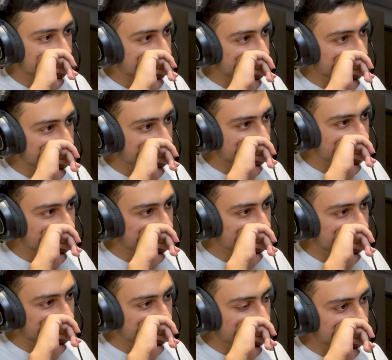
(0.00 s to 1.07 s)

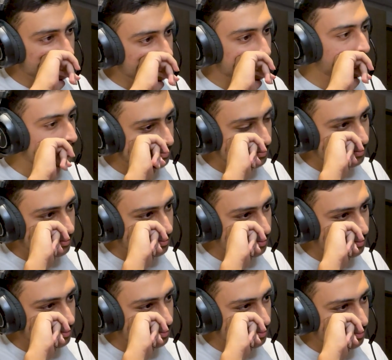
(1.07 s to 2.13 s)

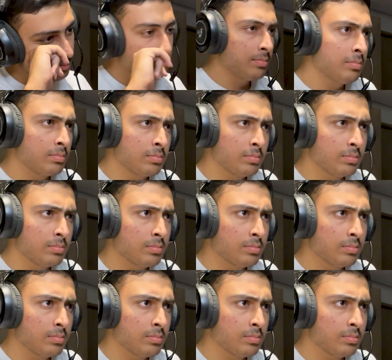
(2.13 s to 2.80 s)
(silence)